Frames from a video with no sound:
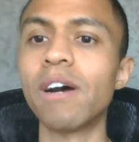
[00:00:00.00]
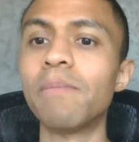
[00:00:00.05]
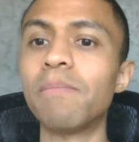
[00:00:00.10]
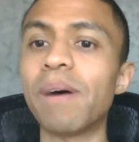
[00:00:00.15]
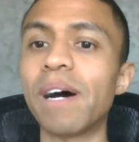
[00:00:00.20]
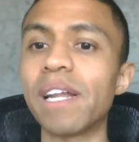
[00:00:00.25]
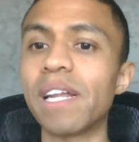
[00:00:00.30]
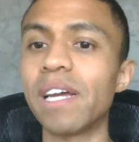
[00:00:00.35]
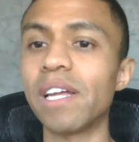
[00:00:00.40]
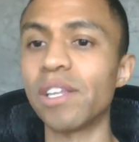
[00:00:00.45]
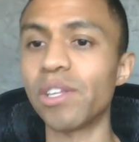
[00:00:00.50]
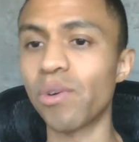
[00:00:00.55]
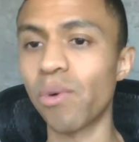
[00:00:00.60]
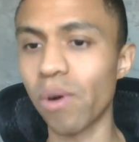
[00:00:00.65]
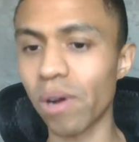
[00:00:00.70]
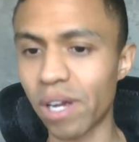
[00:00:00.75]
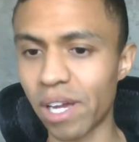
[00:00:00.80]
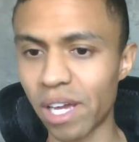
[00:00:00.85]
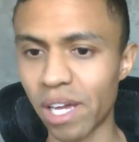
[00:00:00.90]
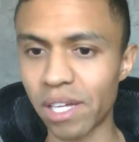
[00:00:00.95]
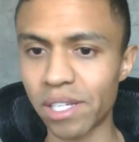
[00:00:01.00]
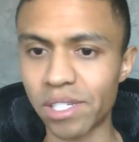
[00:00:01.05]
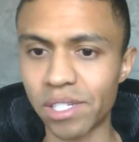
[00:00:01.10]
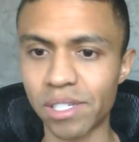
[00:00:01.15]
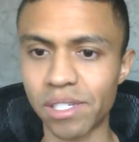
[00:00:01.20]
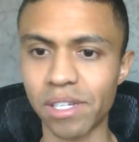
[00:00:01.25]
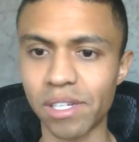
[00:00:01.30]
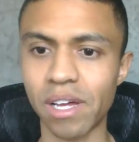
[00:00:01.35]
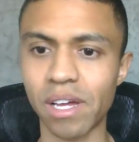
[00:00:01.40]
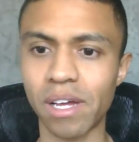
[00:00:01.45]
But in your
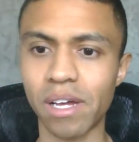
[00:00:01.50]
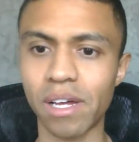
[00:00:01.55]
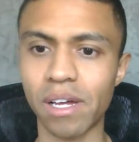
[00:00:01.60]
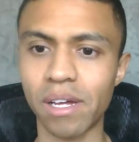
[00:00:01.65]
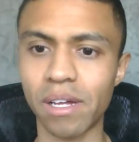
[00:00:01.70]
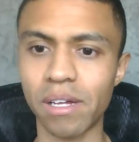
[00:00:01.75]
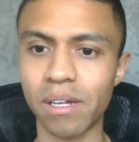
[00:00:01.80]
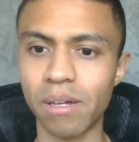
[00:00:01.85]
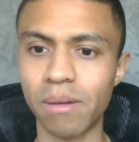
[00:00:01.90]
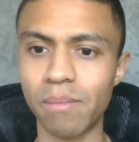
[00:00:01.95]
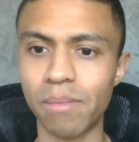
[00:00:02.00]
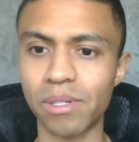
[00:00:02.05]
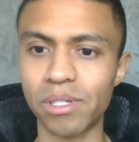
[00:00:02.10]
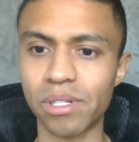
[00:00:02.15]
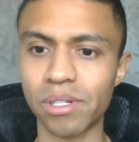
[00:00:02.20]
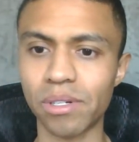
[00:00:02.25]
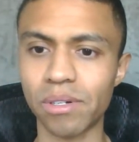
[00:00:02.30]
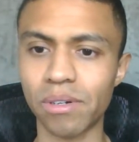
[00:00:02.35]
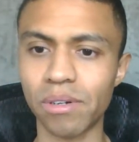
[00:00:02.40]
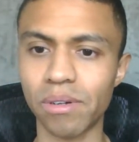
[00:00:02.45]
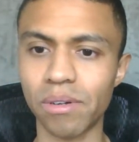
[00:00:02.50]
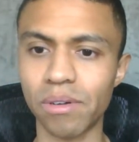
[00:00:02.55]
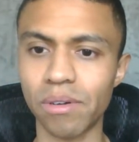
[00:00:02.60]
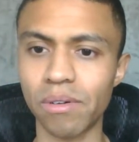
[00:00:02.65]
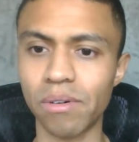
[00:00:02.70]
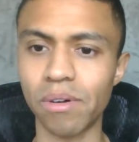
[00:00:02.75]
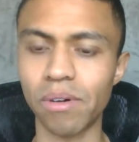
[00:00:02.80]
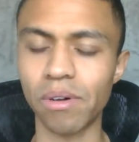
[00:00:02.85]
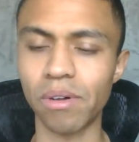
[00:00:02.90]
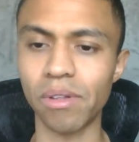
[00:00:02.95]
case, uh, Mr.
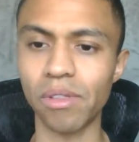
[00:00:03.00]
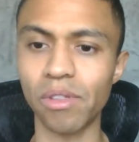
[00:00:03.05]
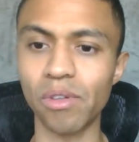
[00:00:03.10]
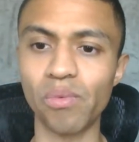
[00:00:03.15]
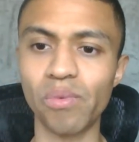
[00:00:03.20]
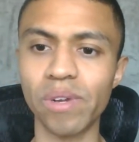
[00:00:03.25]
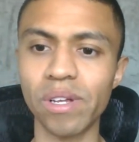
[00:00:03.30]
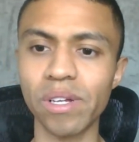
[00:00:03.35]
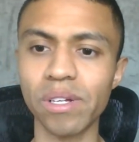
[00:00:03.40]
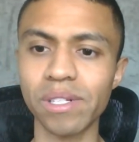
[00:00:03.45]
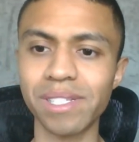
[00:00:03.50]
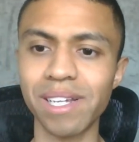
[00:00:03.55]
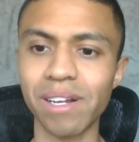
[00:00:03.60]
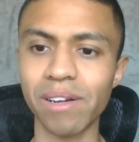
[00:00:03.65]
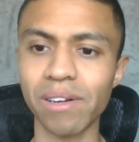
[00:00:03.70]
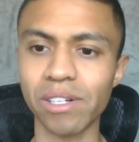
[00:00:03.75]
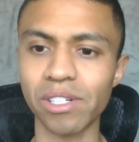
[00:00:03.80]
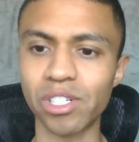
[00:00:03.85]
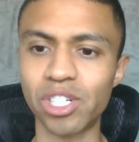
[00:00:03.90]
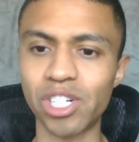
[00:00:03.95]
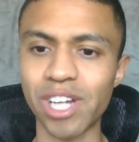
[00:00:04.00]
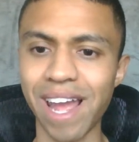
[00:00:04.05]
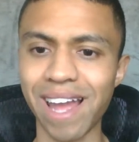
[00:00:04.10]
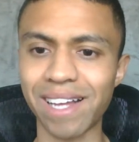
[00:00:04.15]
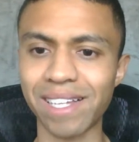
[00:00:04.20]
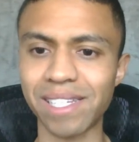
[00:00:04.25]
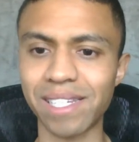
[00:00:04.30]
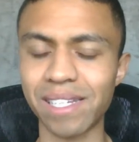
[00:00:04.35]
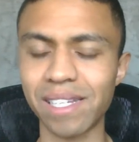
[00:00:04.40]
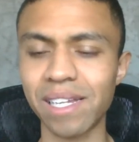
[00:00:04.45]
Uh, the real Derek
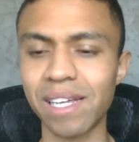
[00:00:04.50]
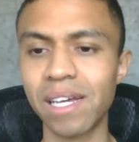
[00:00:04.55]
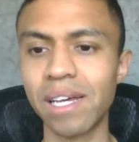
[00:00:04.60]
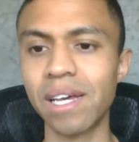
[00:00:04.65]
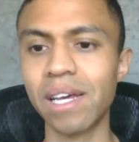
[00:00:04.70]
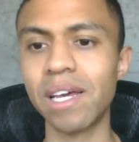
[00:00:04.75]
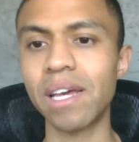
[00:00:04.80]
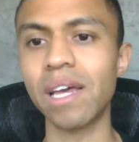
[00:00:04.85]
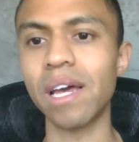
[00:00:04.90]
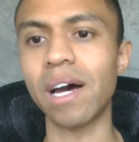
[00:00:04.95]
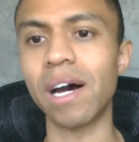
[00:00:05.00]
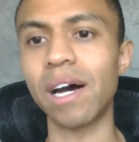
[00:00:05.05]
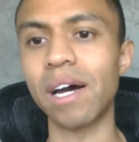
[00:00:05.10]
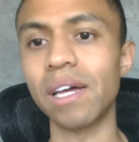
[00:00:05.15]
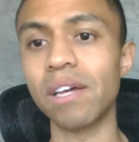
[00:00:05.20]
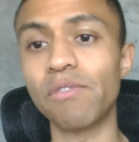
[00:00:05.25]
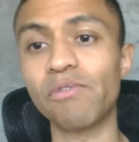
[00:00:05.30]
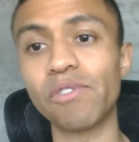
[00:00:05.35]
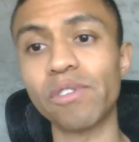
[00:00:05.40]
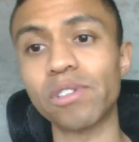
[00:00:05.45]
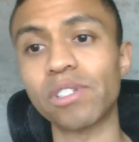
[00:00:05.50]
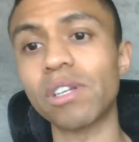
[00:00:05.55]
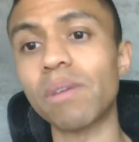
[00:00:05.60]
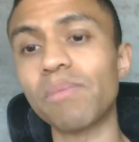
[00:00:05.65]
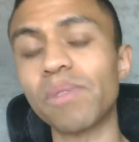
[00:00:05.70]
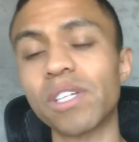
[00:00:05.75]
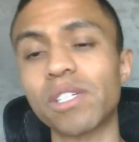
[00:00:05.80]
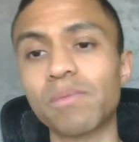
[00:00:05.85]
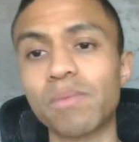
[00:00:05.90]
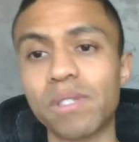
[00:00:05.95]
Jackson, uh, if there's
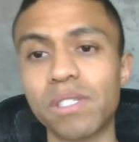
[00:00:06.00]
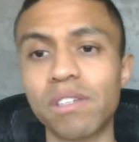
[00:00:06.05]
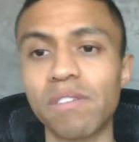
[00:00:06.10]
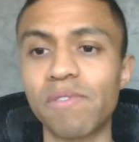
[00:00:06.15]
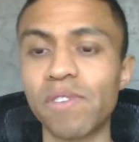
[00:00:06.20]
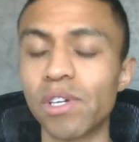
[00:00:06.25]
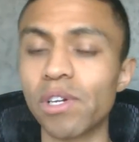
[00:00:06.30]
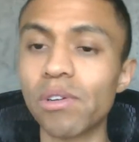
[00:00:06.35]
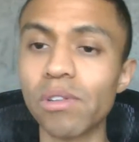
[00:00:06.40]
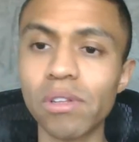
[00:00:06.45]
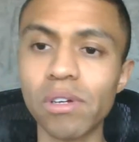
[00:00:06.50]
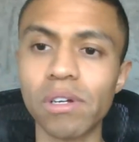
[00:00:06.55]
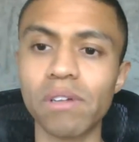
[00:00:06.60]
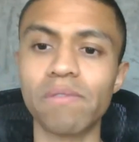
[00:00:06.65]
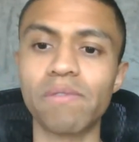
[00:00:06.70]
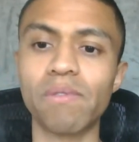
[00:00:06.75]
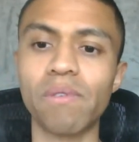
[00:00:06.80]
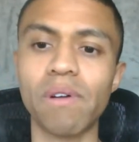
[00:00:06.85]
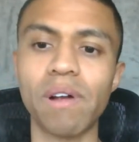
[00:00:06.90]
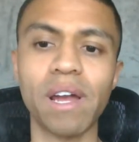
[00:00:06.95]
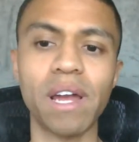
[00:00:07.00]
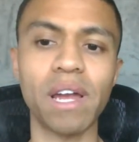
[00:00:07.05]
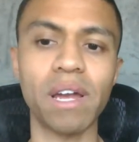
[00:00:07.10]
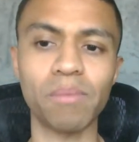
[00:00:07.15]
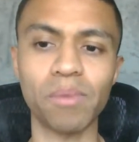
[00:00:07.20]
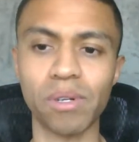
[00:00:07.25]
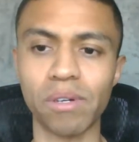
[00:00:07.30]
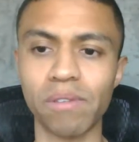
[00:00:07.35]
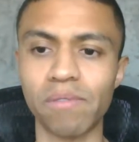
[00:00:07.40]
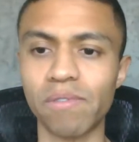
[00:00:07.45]
something specific you're looking for, hey,
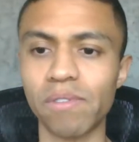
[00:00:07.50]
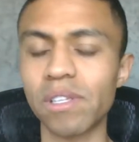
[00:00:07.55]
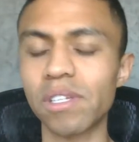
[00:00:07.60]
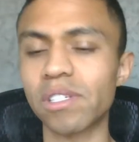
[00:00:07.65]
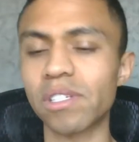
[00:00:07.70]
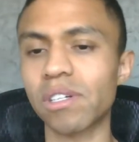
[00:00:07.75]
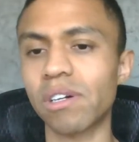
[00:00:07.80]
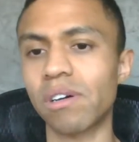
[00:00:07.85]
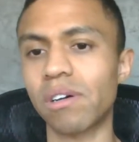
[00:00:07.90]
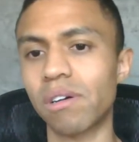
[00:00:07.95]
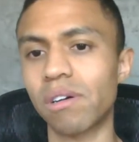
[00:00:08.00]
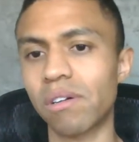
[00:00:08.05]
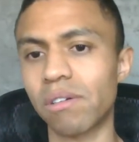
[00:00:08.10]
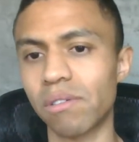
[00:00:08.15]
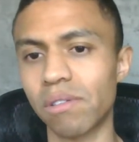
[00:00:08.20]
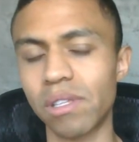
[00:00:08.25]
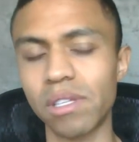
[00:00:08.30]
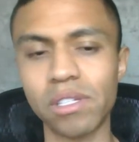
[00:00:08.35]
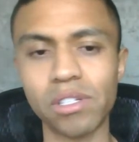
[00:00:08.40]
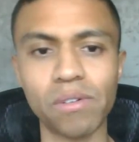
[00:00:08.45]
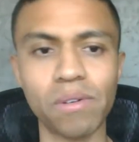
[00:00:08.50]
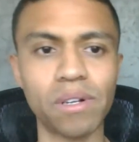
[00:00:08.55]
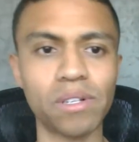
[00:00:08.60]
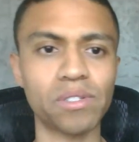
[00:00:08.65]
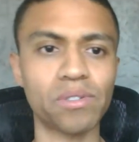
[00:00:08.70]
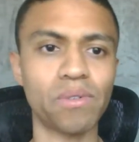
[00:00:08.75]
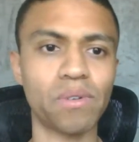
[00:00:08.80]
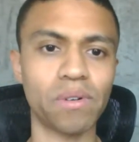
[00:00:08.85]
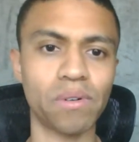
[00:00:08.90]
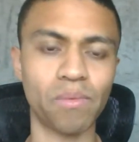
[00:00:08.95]
I'm looking for this card or this credit
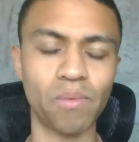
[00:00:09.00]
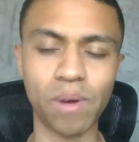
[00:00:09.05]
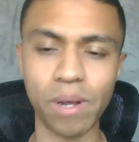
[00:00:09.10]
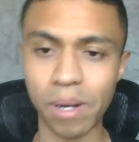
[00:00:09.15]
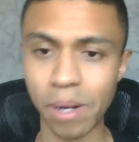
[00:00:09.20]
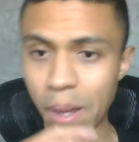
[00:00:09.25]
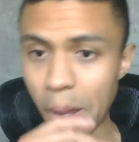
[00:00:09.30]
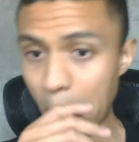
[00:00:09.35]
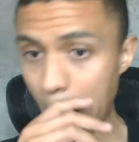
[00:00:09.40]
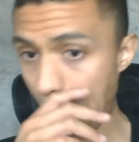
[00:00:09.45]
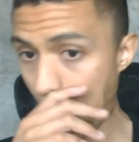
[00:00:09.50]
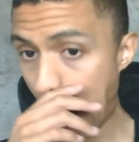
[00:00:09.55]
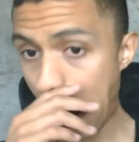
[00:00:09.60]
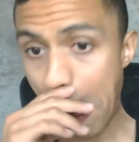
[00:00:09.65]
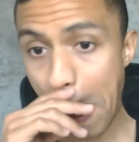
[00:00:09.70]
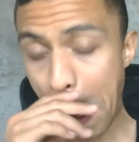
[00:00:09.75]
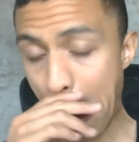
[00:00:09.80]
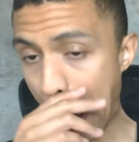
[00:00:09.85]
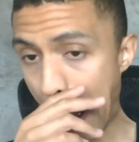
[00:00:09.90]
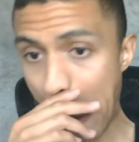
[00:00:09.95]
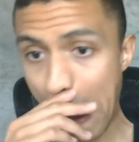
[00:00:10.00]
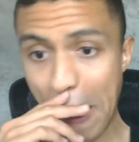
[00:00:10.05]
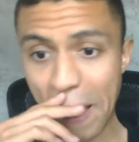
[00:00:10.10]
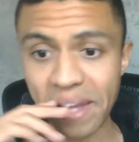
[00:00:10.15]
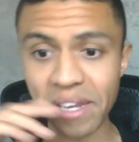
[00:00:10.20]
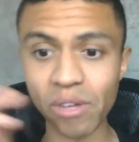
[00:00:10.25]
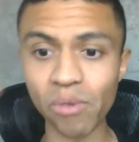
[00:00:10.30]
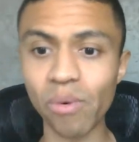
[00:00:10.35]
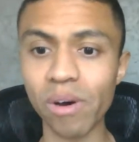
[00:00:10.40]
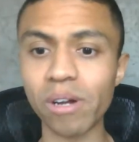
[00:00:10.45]
score or whatnot, uh,
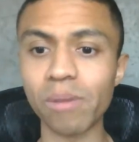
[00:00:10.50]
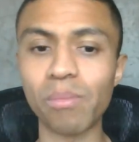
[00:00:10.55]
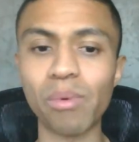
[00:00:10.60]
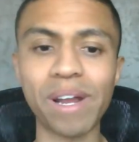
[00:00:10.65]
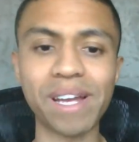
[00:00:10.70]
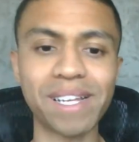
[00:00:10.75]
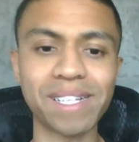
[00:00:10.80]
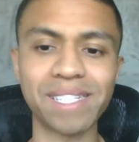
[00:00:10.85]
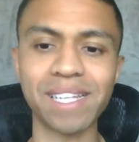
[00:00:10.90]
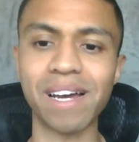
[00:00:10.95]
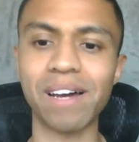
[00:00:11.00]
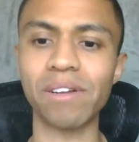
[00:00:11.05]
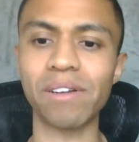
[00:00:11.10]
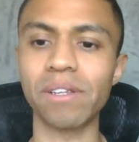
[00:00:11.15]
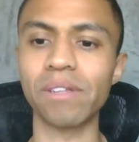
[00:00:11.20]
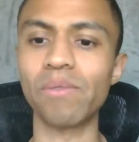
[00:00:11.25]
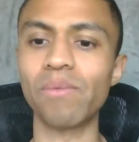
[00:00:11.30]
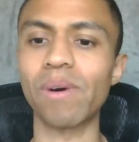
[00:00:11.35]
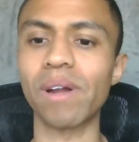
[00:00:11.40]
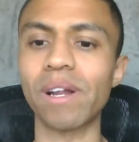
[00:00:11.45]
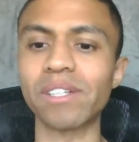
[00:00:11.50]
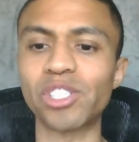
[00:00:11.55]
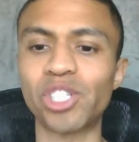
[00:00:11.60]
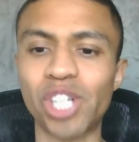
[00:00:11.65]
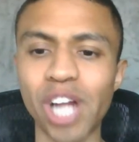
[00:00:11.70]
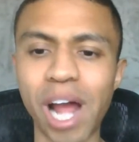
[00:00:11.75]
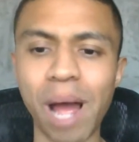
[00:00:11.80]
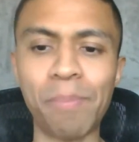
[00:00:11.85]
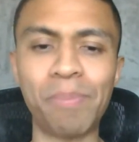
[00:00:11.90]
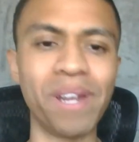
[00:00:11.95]
and you want to break it down and you want to
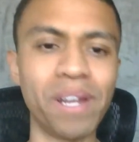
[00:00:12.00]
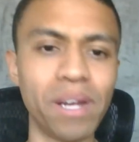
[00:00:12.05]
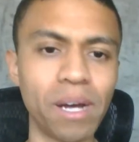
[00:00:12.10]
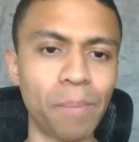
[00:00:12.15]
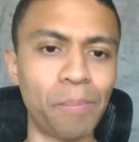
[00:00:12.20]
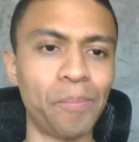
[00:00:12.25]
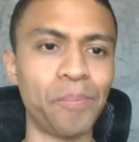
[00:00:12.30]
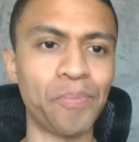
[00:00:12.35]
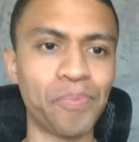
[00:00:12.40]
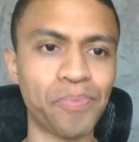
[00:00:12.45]
chop it up,